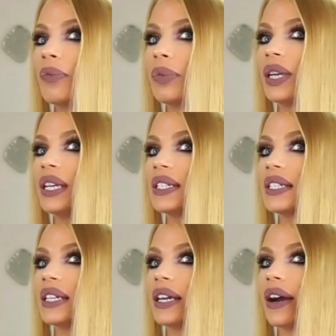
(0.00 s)
piece
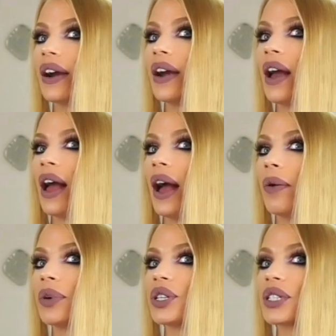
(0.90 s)
here,
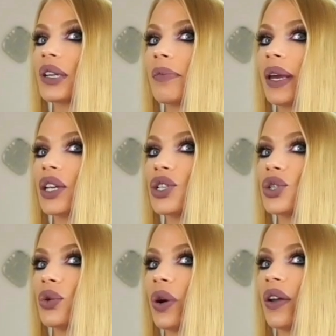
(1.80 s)
and we're just going to make
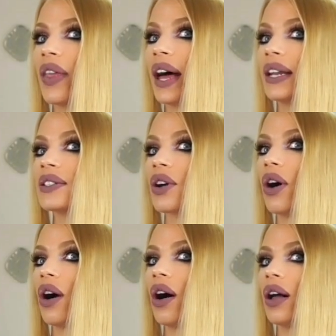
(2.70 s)
sure that it's
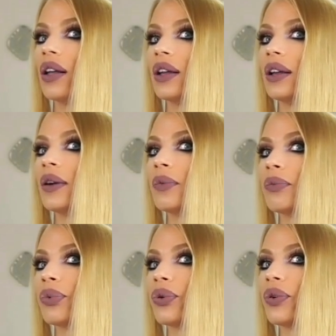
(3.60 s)
all
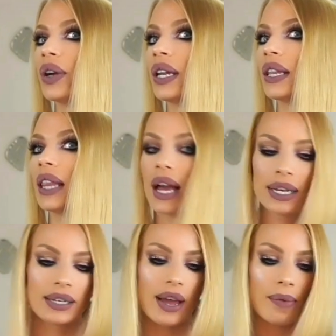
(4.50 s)
pretty
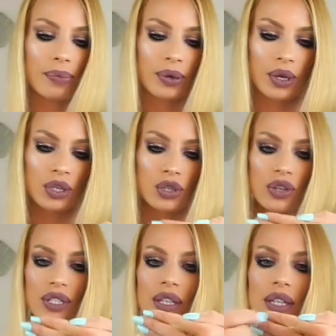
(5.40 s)
lined up. So
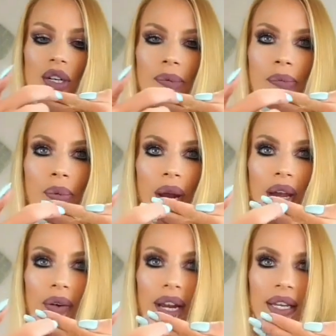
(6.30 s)
there's a little bit
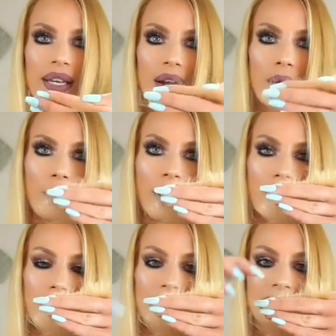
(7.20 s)
break right here where I
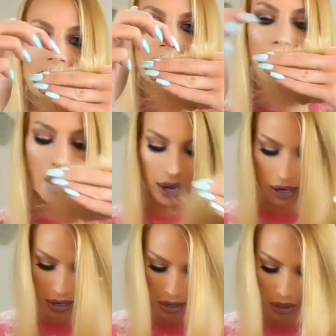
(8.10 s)
missed a spot.
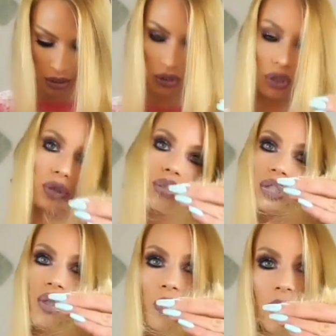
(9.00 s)
So you're
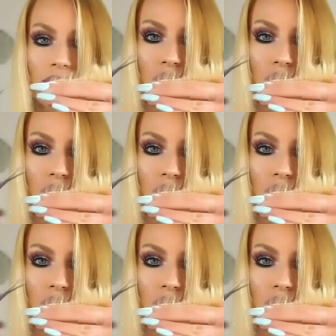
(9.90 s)
just going